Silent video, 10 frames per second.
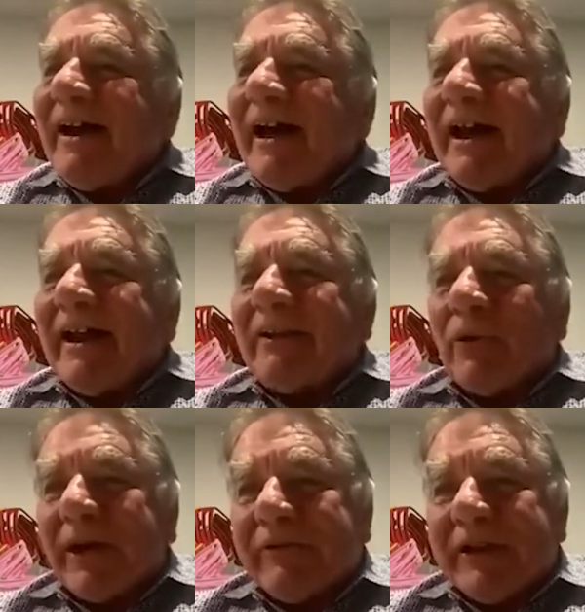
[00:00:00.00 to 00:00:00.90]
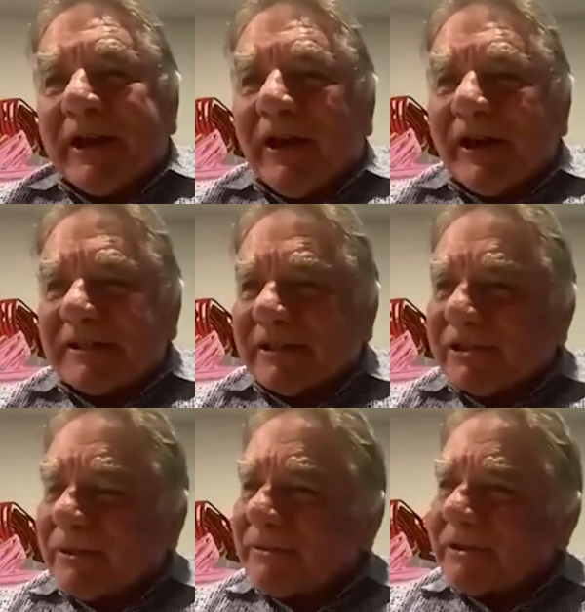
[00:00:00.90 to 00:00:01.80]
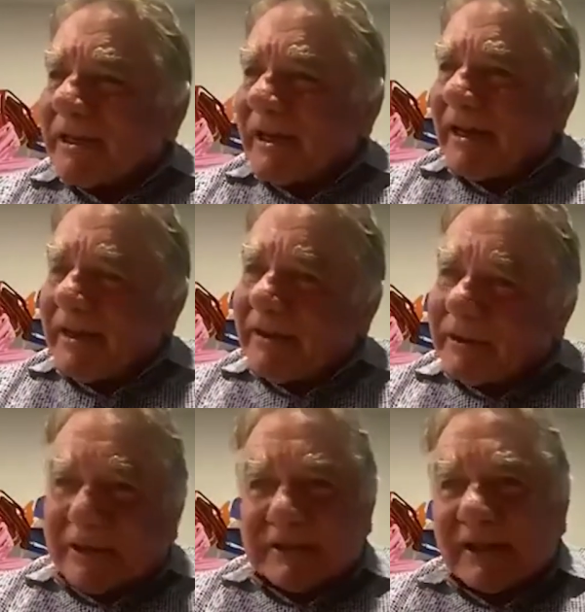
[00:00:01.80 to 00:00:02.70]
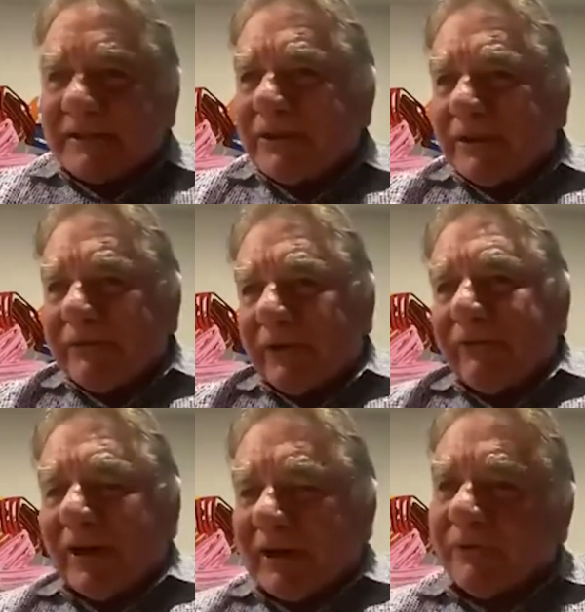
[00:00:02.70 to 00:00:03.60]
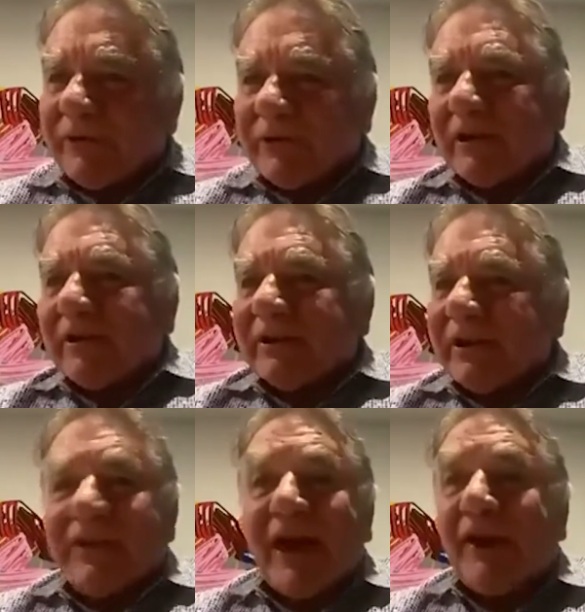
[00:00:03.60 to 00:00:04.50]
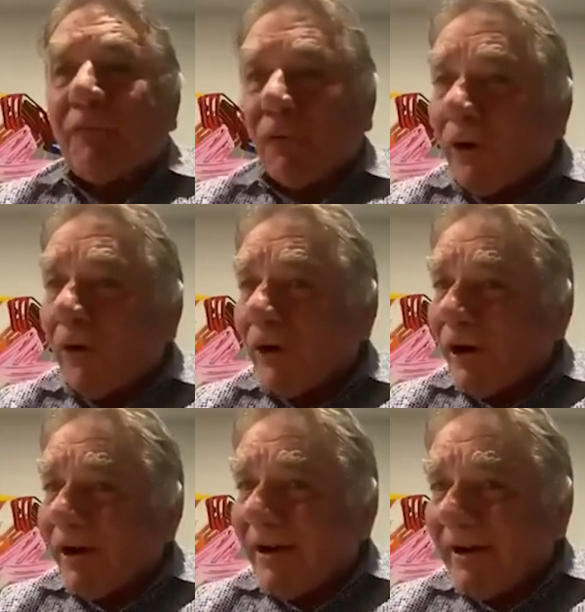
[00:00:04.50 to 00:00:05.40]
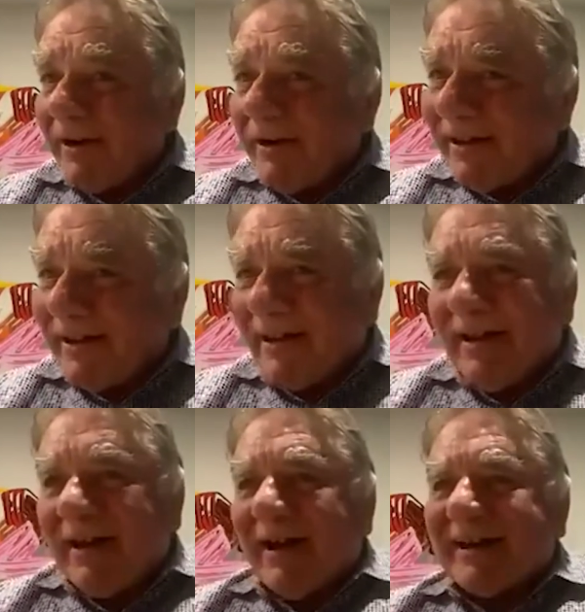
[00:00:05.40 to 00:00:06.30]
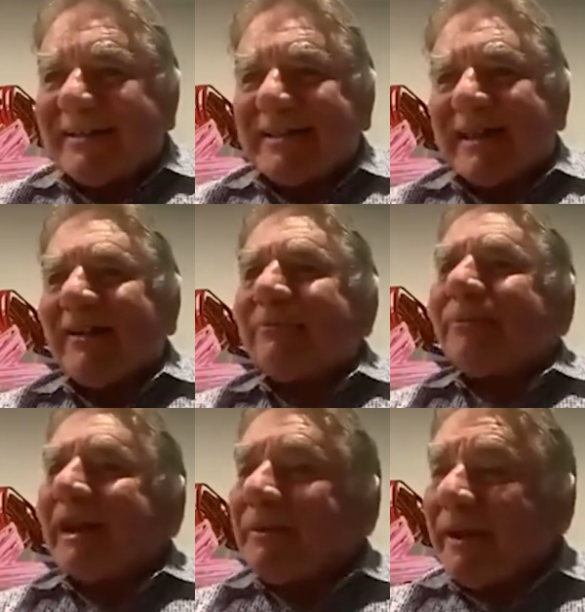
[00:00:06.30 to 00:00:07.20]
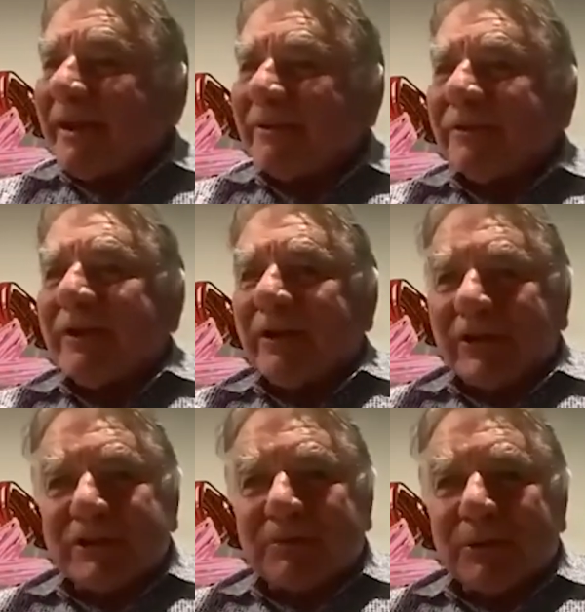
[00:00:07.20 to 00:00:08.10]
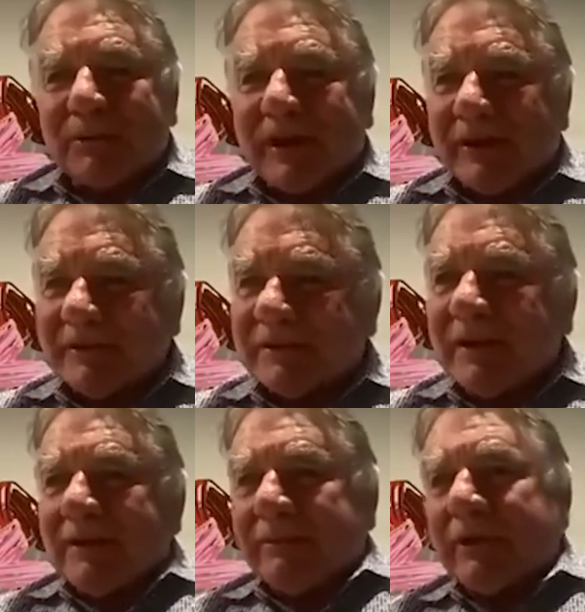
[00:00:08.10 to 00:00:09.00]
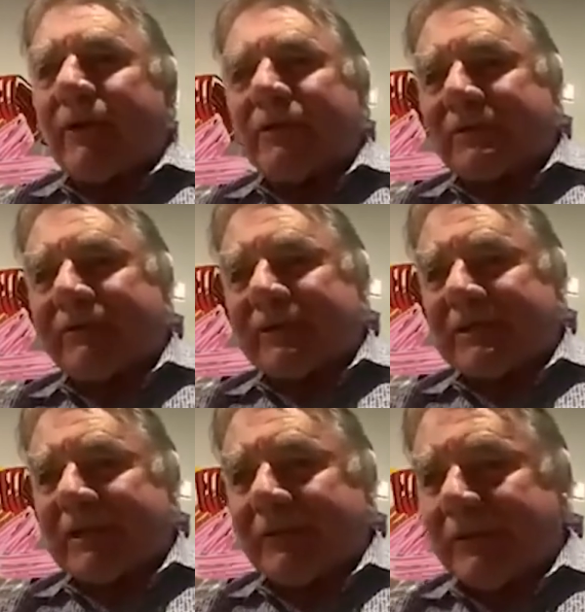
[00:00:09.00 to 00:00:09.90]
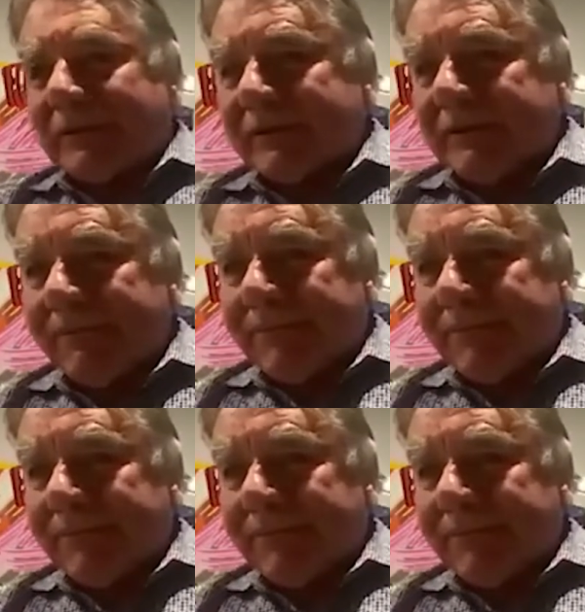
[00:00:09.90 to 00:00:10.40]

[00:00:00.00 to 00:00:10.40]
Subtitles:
And whatever the guys at the gym say, that it doesn't affect your fertility, they're wrong. I see many men with low sperm counts because of the steroids.